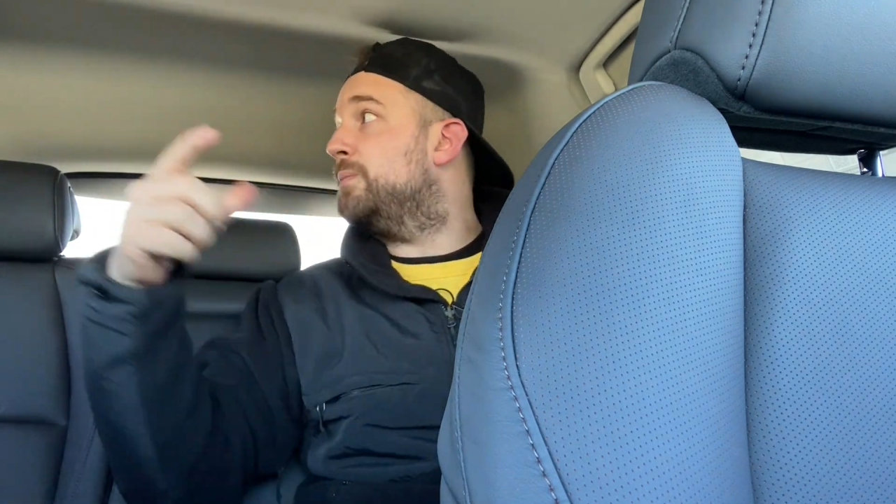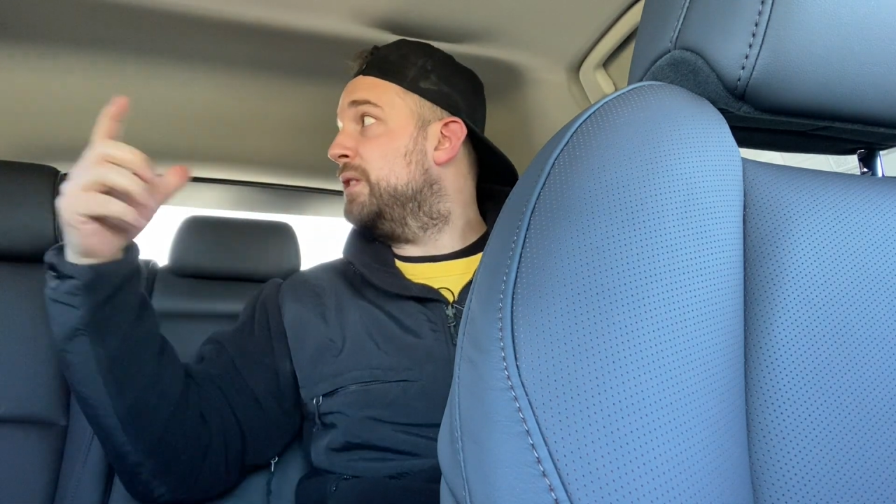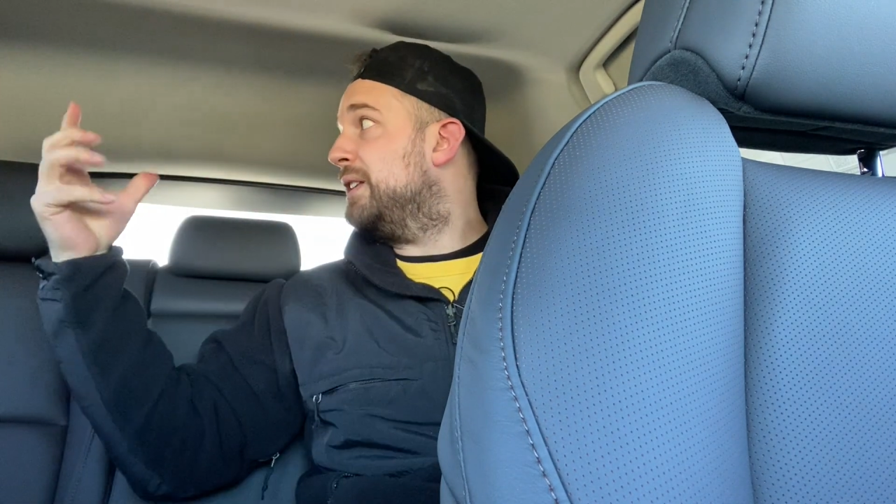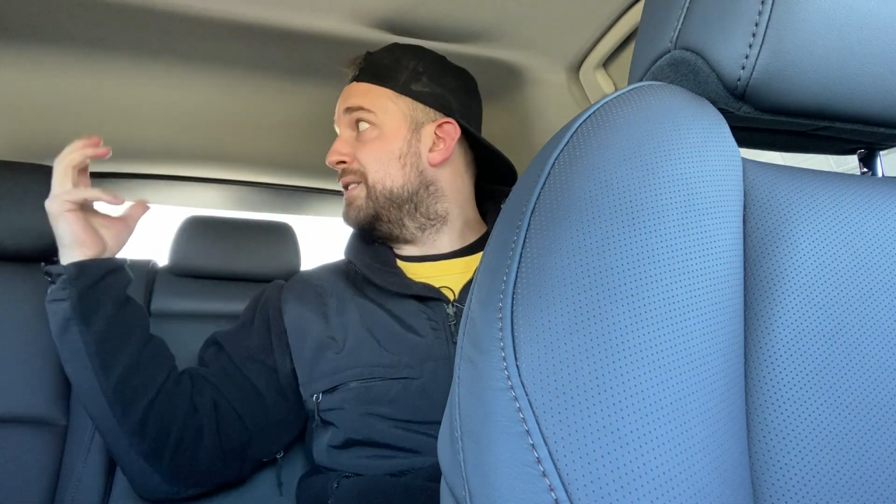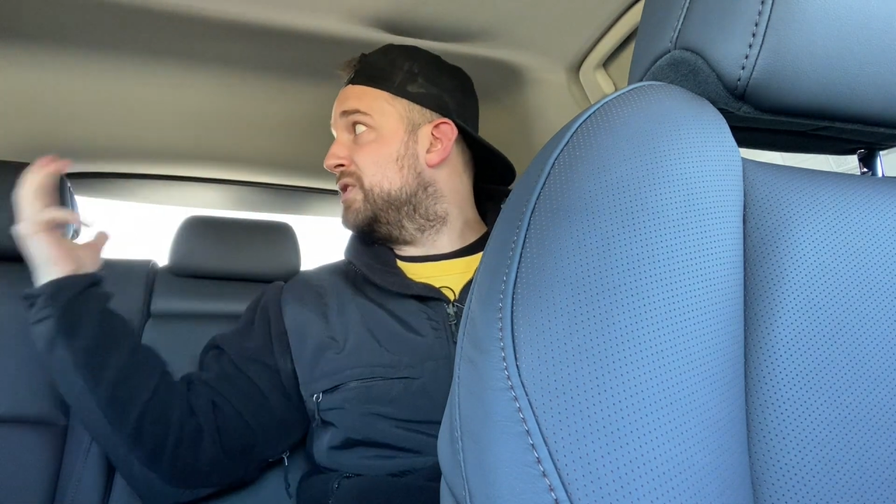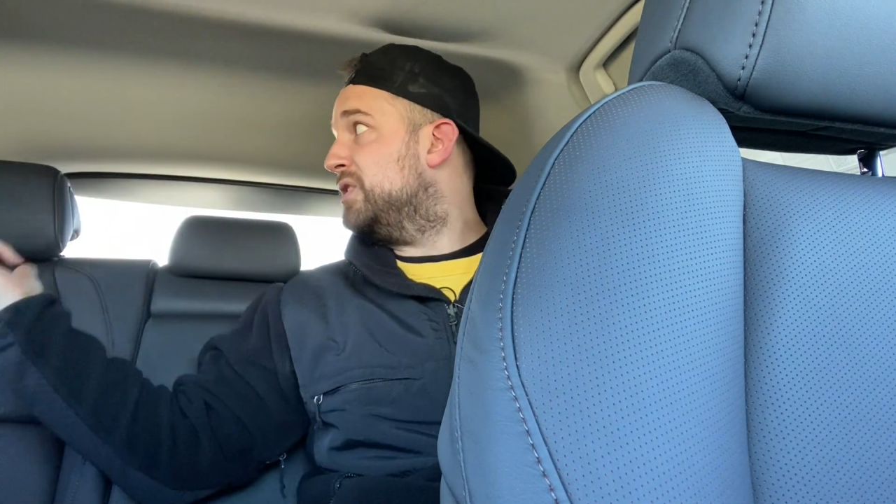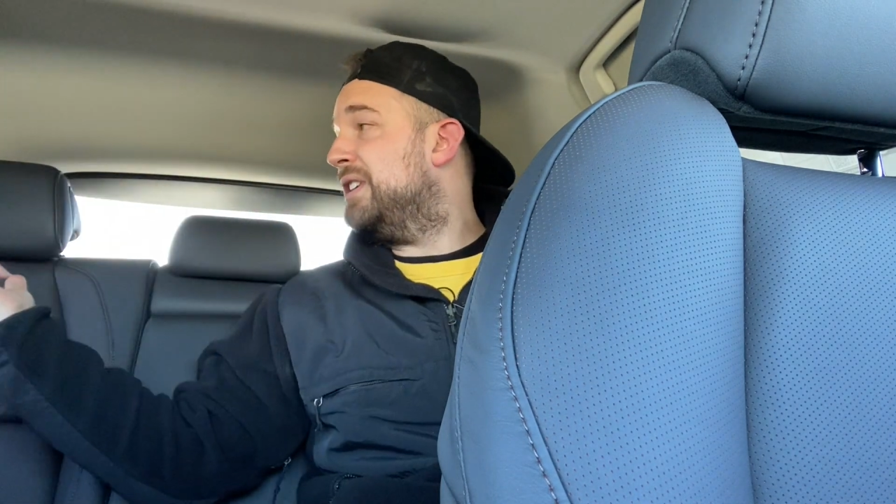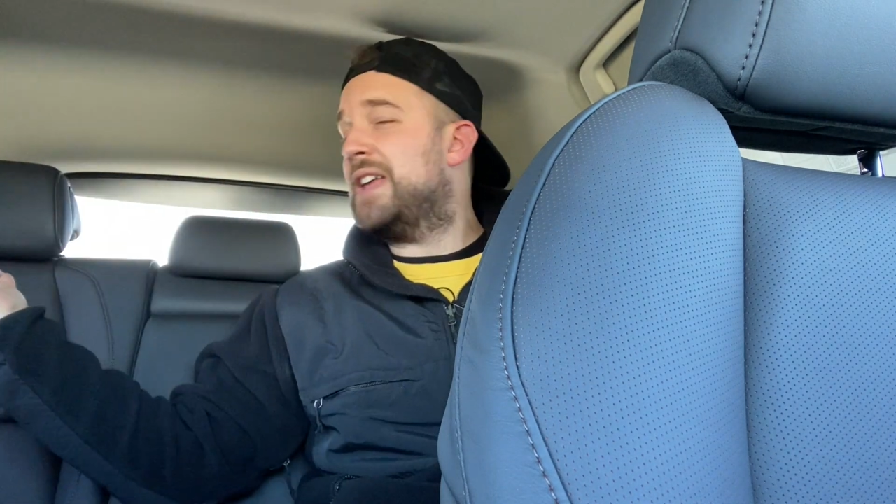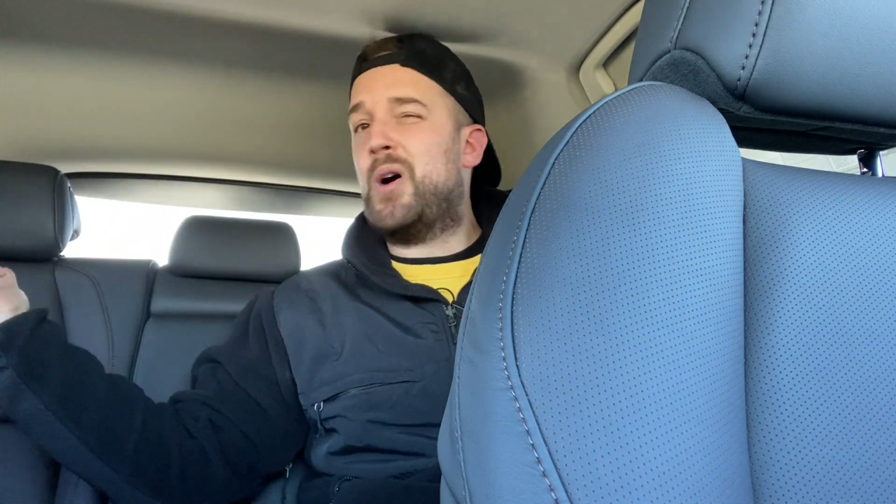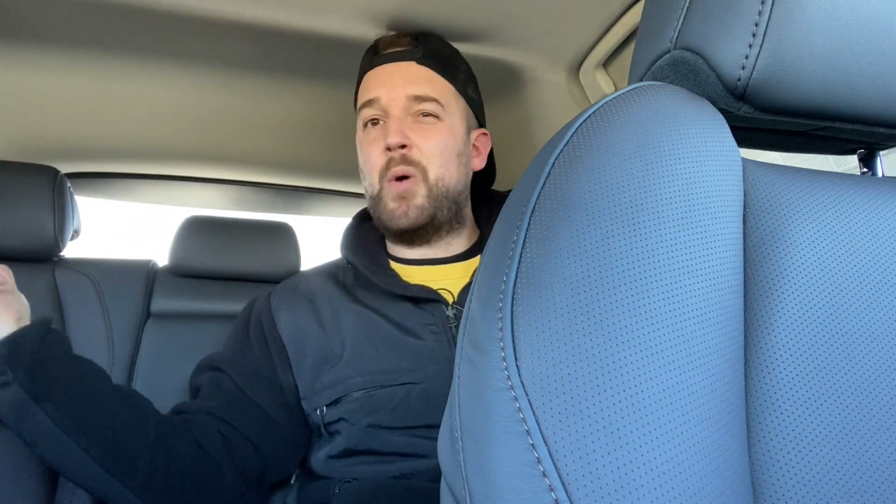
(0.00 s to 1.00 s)
ability to
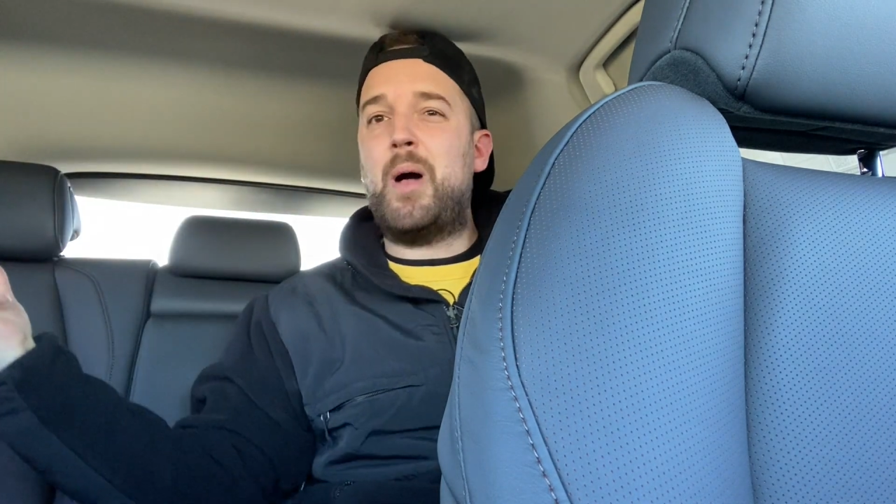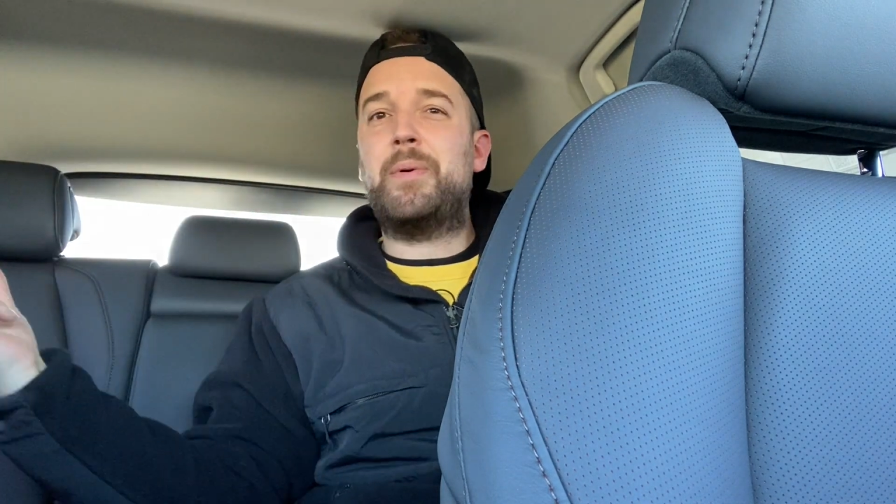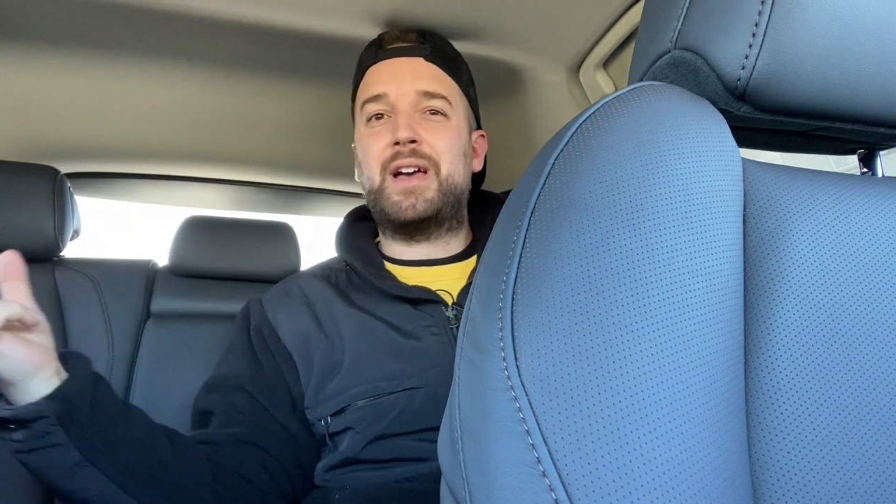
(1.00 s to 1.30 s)
see that well